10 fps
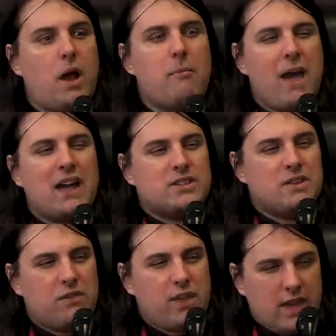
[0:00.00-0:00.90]

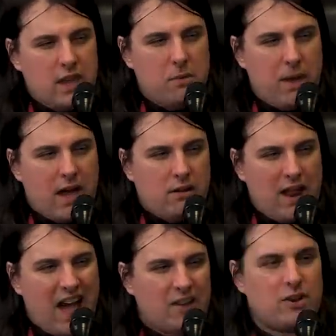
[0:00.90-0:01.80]
Imagine thinking
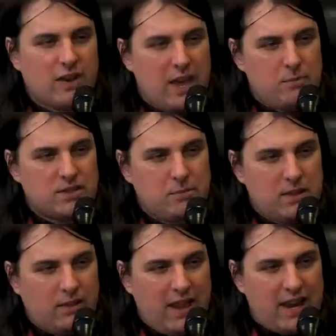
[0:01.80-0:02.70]
about how your game was going to
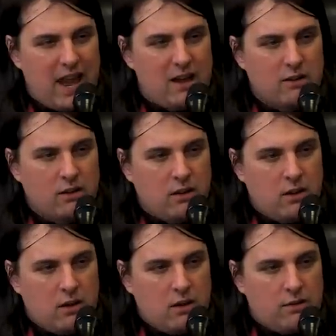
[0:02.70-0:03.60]
be laid out
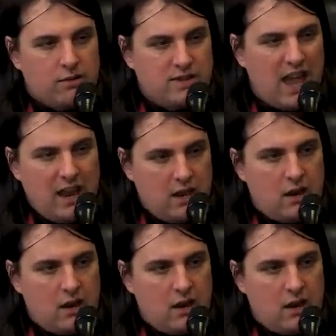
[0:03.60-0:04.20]
for 10